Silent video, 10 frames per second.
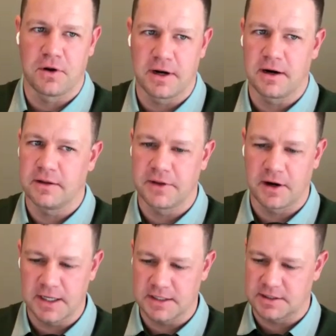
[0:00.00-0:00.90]

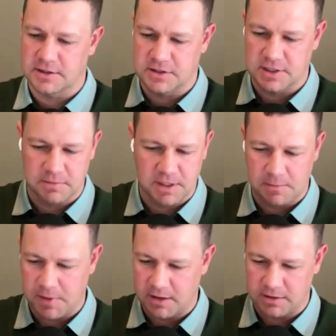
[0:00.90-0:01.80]
There's something
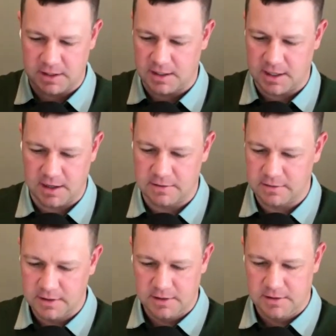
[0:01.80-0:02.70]
about the
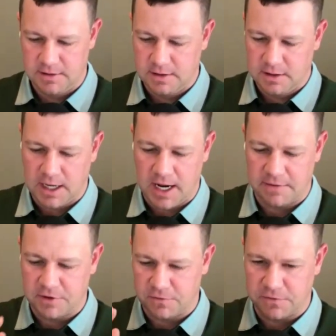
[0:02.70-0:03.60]
kind
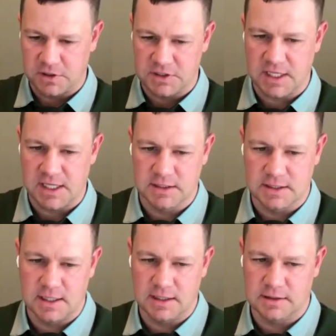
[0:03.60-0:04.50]
of your first
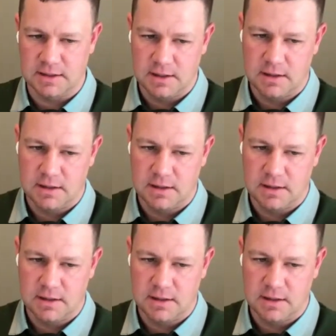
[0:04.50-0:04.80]
instinct.